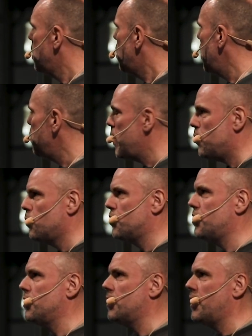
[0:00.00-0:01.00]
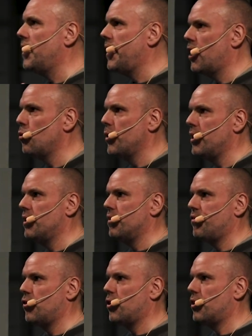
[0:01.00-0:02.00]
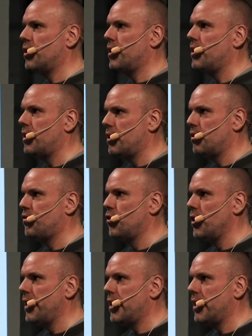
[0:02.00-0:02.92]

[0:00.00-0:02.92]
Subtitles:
Oh, wait, was it a year with a full